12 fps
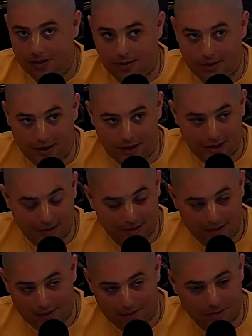you know client
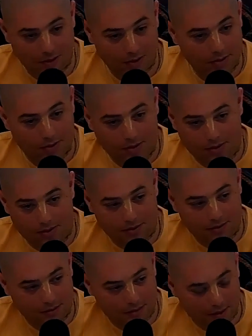uh, social
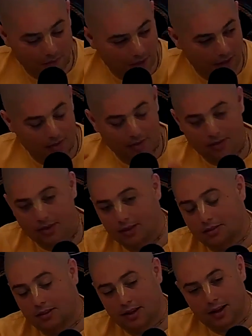convention,
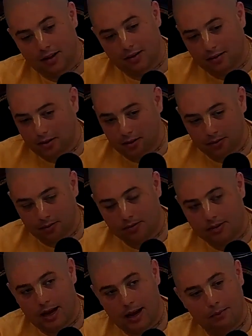this, that, you know,
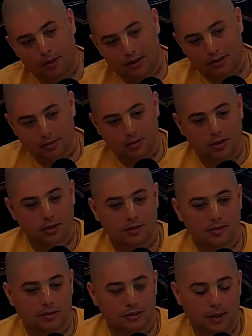time, place, and
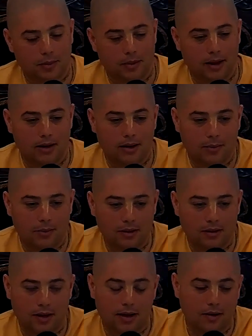circumstances. They might not
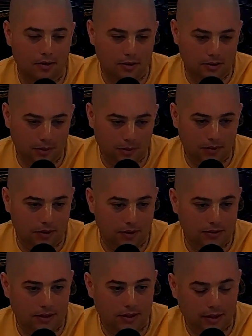be. I know there's some
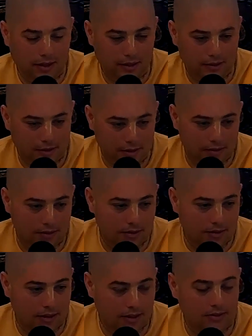devotees not taking
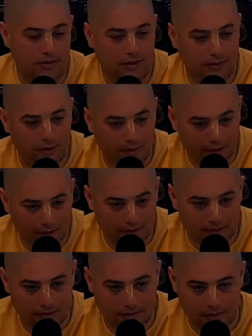sannyas for different
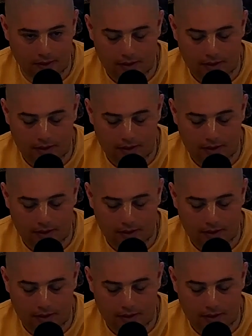reasons,